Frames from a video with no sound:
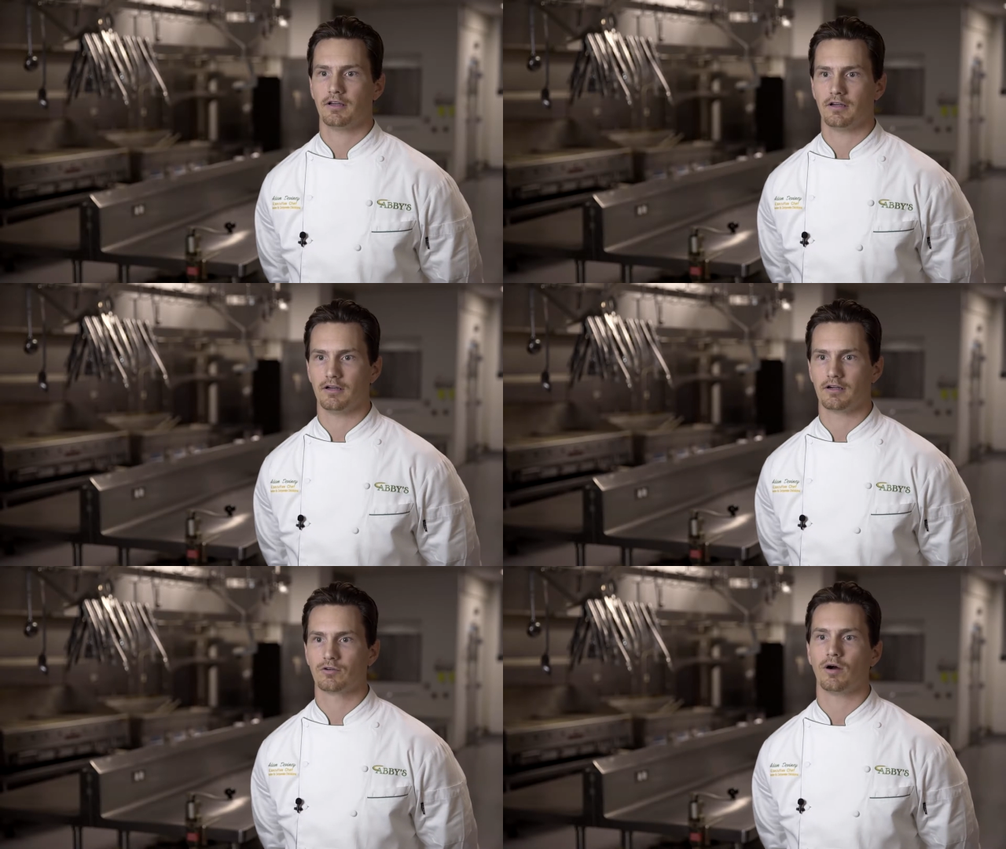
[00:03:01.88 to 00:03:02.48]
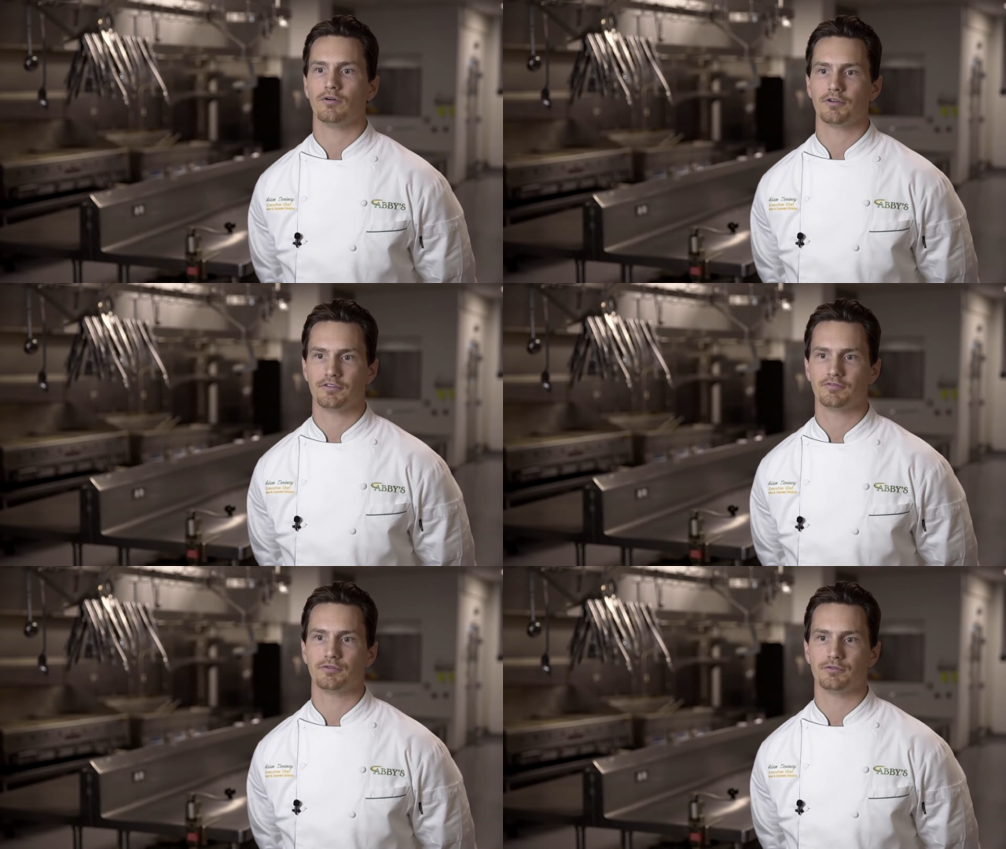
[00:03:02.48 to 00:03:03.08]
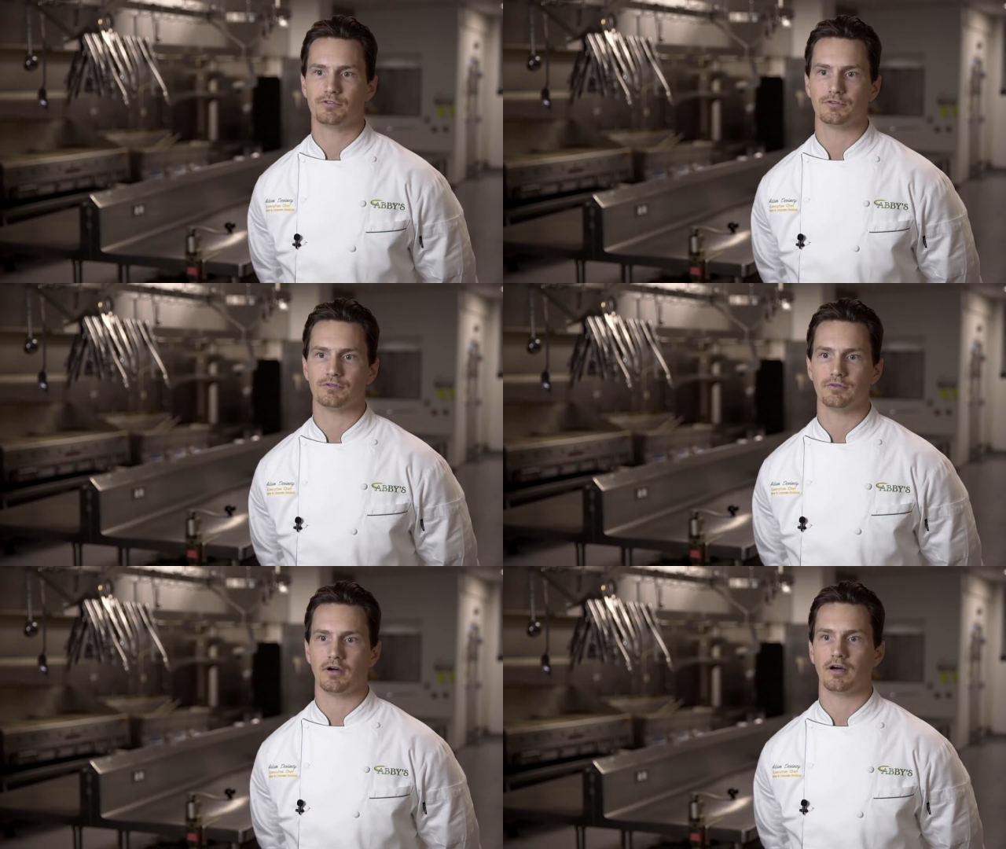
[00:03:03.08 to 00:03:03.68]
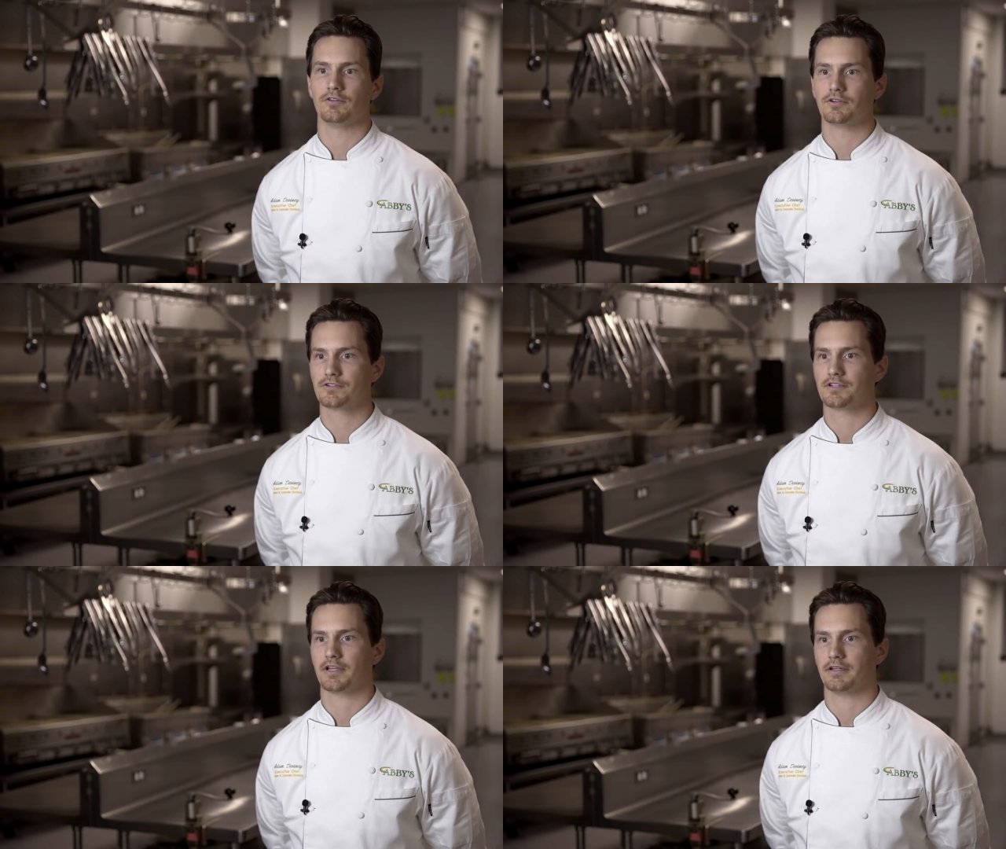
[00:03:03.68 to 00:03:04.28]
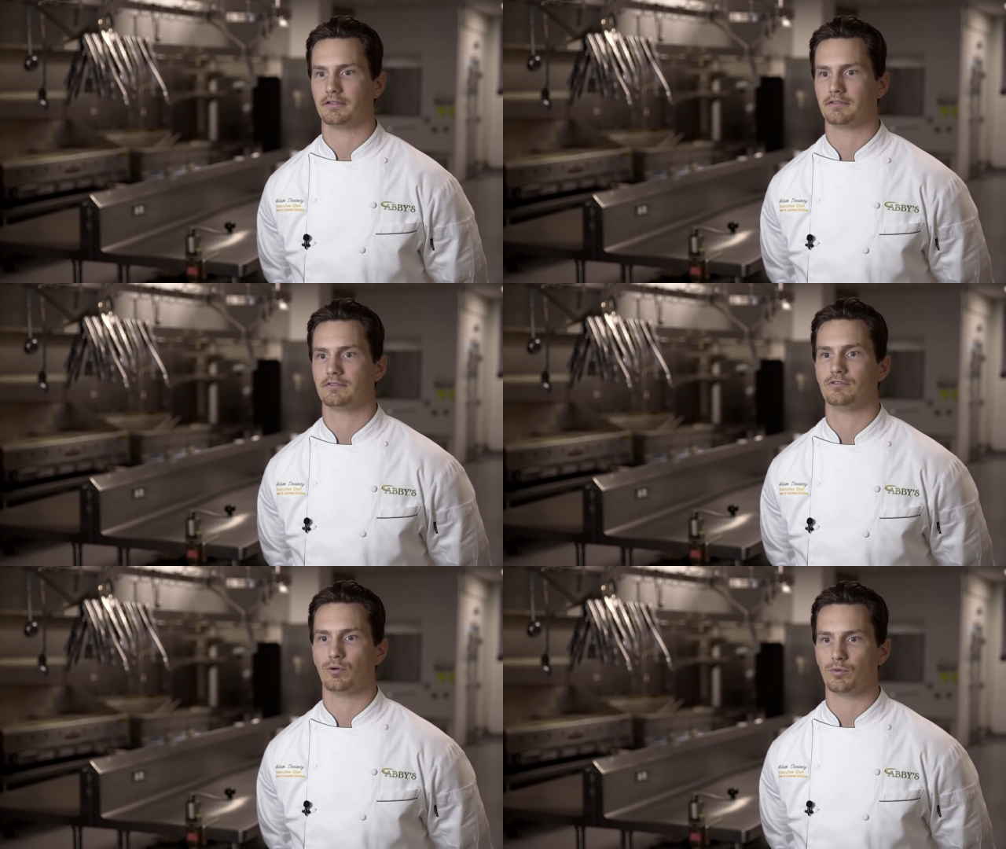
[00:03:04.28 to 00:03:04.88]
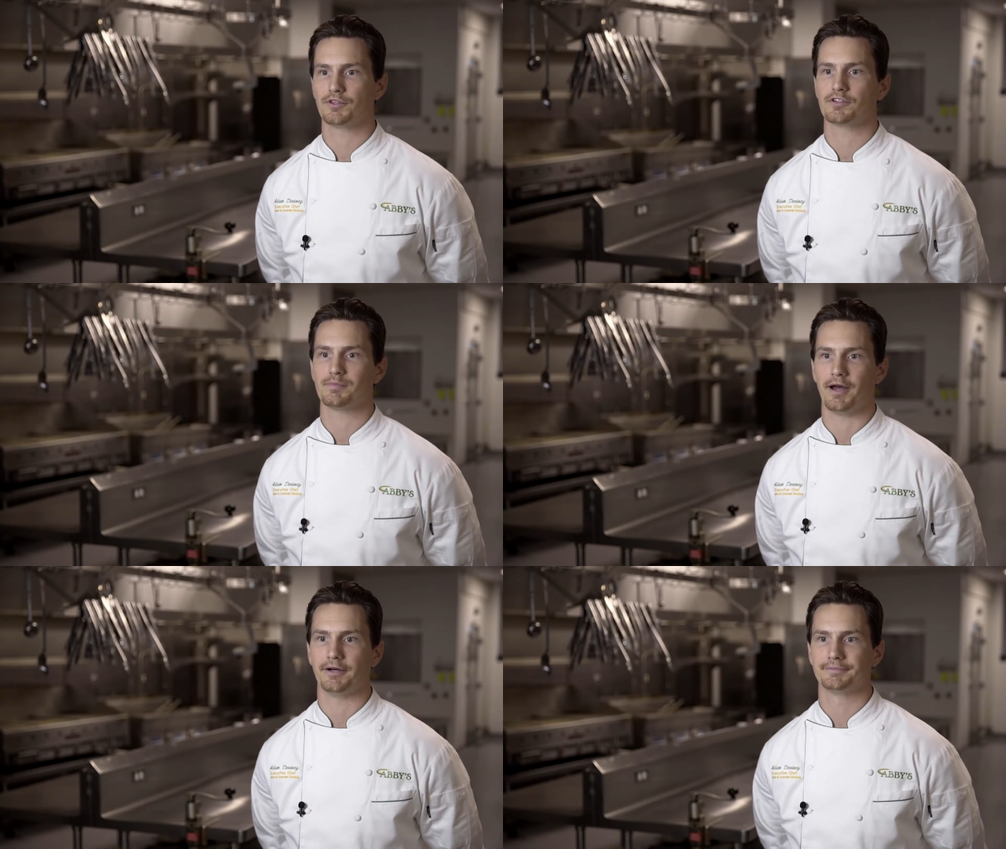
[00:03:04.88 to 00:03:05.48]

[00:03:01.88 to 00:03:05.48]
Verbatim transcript: uh, quality food to others and do it with a smile.